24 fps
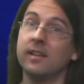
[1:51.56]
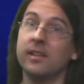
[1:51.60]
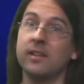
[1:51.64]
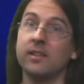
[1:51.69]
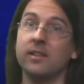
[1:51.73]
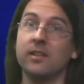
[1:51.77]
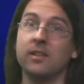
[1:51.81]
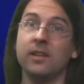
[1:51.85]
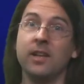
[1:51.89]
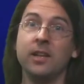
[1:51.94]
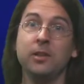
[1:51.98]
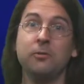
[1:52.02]

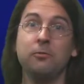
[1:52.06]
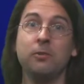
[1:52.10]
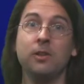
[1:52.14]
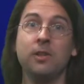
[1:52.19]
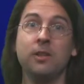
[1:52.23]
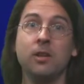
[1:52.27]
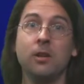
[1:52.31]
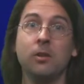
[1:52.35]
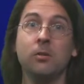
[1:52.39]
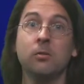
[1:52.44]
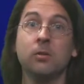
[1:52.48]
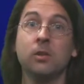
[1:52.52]
In the next
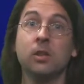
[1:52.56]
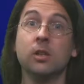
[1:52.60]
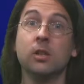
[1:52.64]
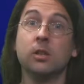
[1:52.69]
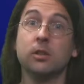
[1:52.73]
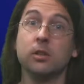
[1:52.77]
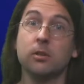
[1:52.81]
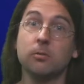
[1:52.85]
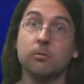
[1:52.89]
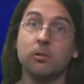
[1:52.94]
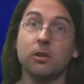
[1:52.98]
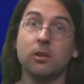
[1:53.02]
video,
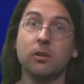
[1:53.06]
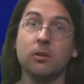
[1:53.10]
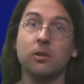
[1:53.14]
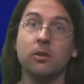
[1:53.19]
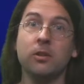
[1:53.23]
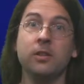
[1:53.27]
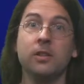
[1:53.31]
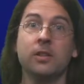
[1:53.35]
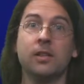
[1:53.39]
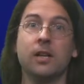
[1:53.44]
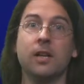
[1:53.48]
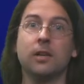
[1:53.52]
you will
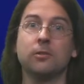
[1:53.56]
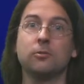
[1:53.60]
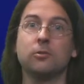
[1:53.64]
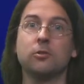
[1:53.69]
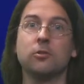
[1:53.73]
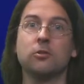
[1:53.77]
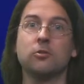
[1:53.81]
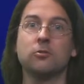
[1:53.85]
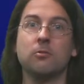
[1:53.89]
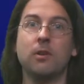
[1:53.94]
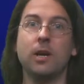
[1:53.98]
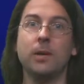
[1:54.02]
learn how
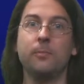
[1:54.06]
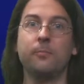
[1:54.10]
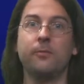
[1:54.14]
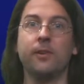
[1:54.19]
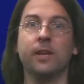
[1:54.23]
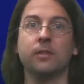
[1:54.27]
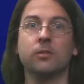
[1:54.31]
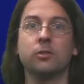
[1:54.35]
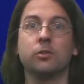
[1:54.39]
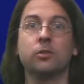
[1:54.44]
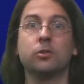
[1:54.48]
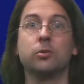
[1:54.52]
to describe
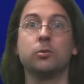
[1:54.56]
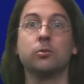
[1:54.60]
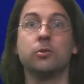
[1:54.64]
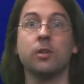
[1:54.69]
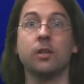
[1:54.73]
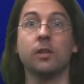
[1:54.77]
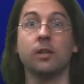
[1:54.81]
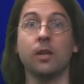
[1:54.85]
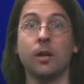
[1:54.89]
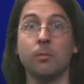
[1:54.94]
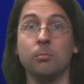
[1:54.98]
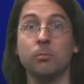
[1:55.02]
vectors
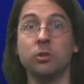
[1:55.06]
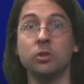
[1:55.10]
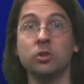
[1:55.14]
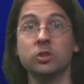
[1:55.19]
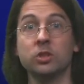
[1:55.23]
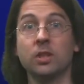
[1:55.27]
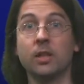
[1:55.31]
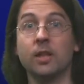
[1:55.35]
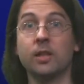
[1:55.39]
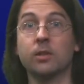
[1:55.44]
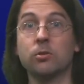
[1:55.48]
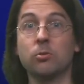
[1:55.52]
using
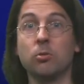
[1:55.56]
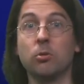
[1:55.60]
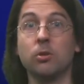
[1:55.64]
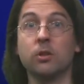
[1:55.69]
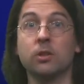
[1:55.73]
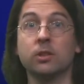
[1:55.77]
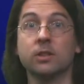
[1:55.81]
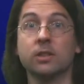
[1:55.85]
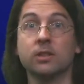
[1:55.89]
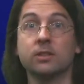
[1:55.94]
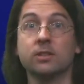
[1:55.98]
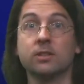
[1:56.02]
numbers and
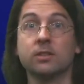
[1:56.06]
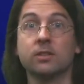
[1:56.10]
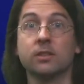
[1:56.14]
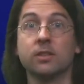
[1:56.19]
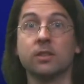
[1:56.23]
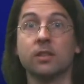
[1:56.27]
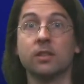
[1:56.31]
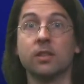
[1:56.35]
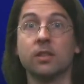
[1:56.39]
coordinates.